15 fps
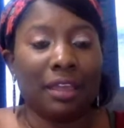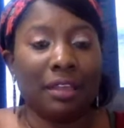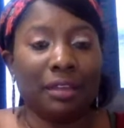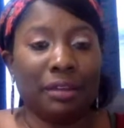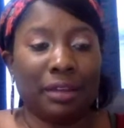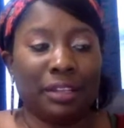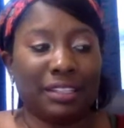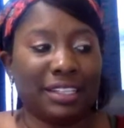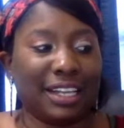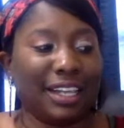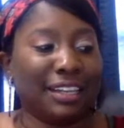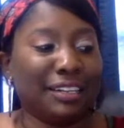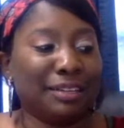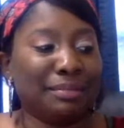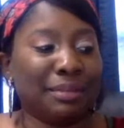You
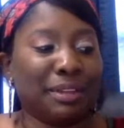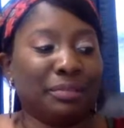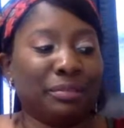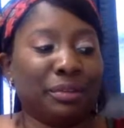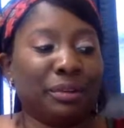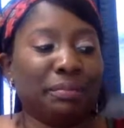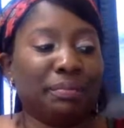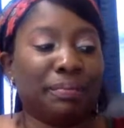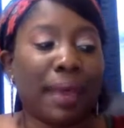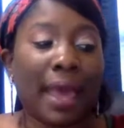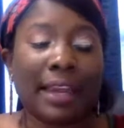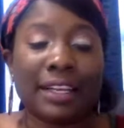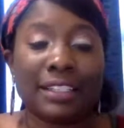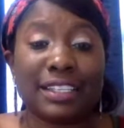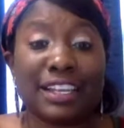understand, to be
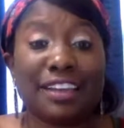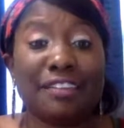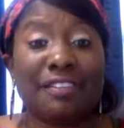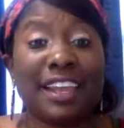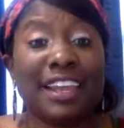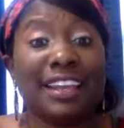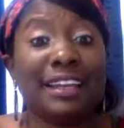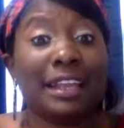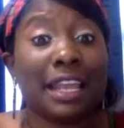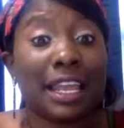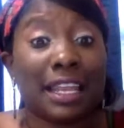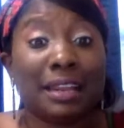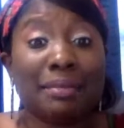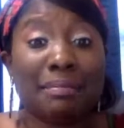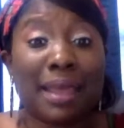repetitive, and
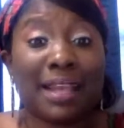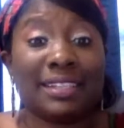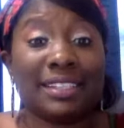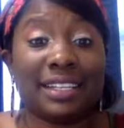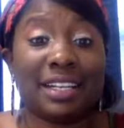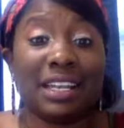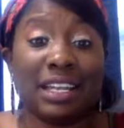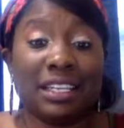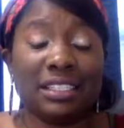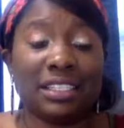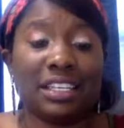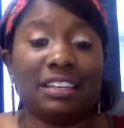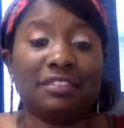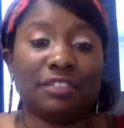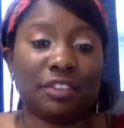it makes it
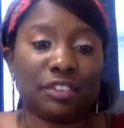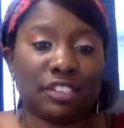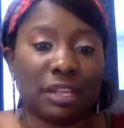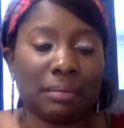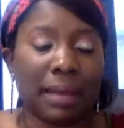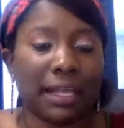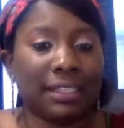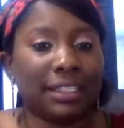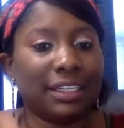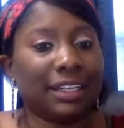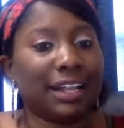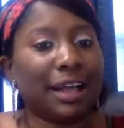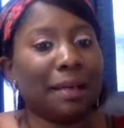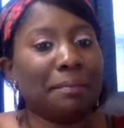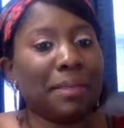easy for somebody to
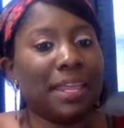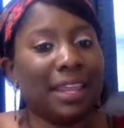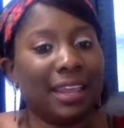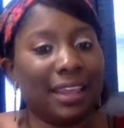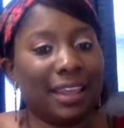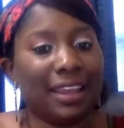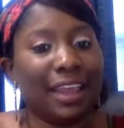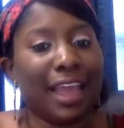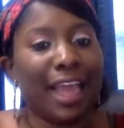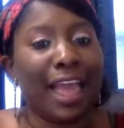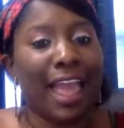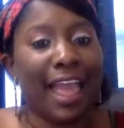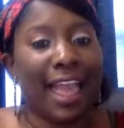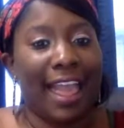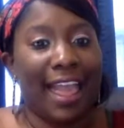come in
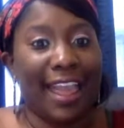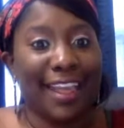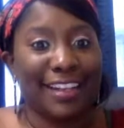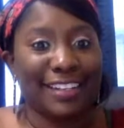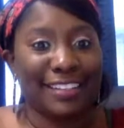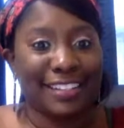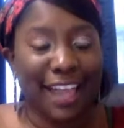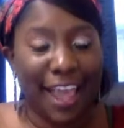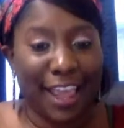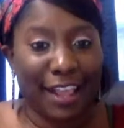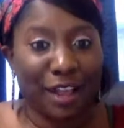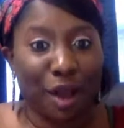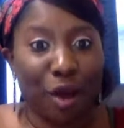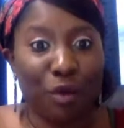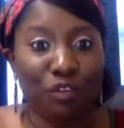and
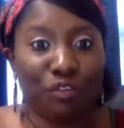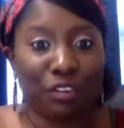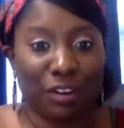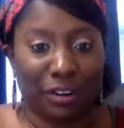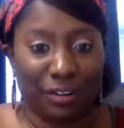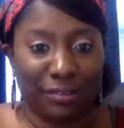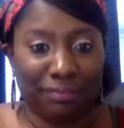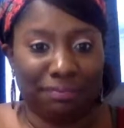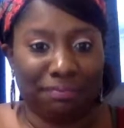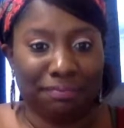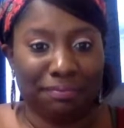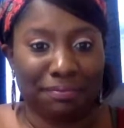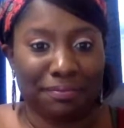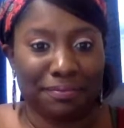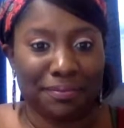take over,
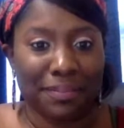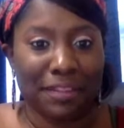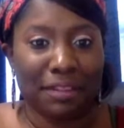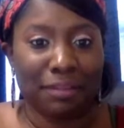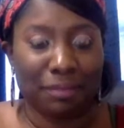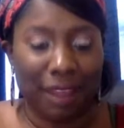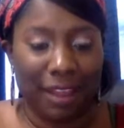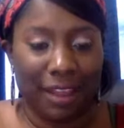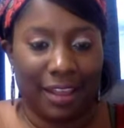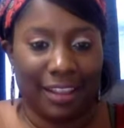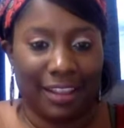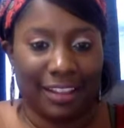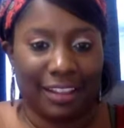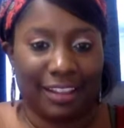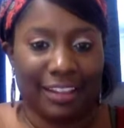
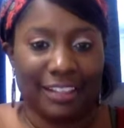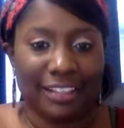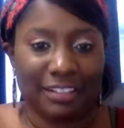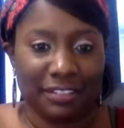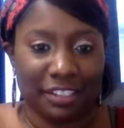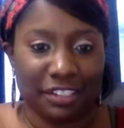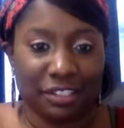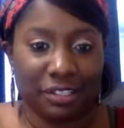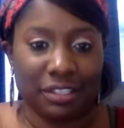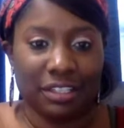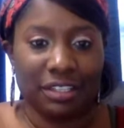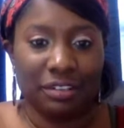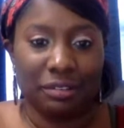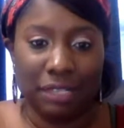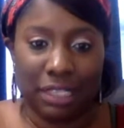right? Because eventually
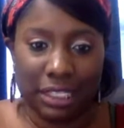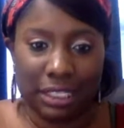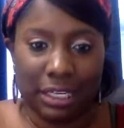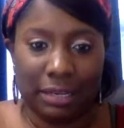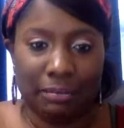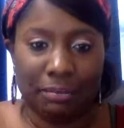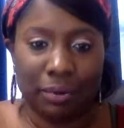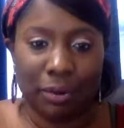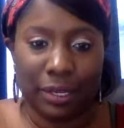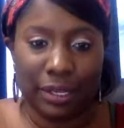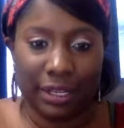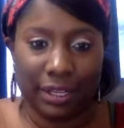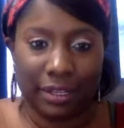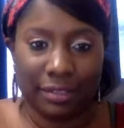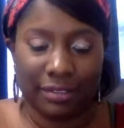you need
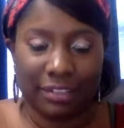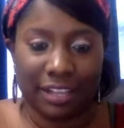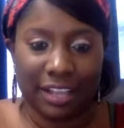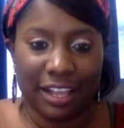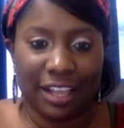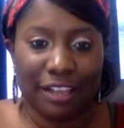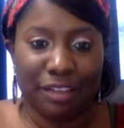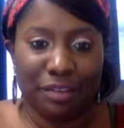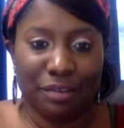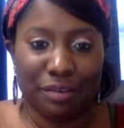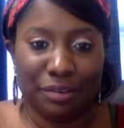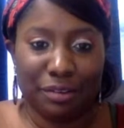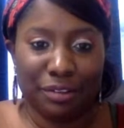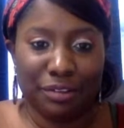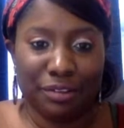employees.
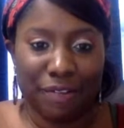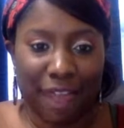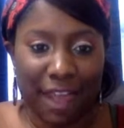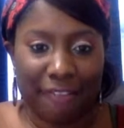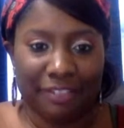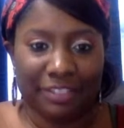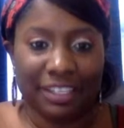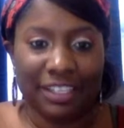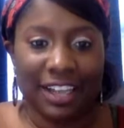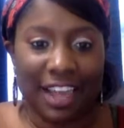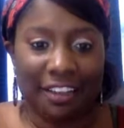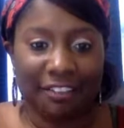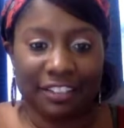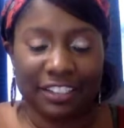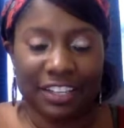You have to
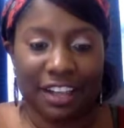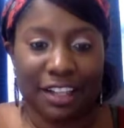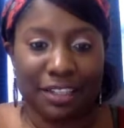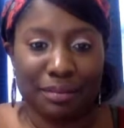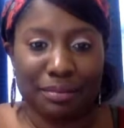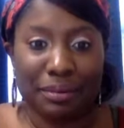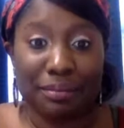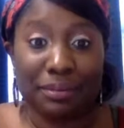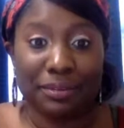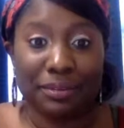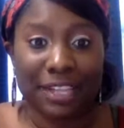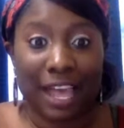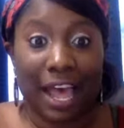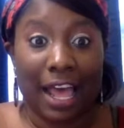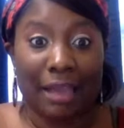leverage other
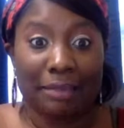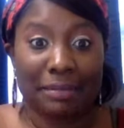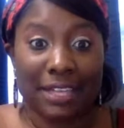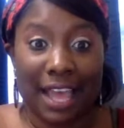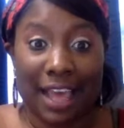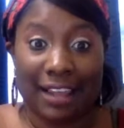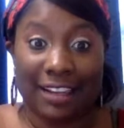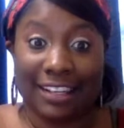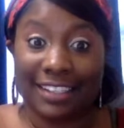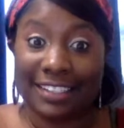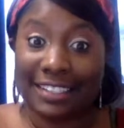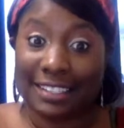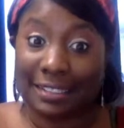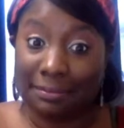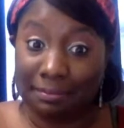people's time,
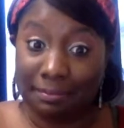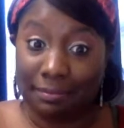talents,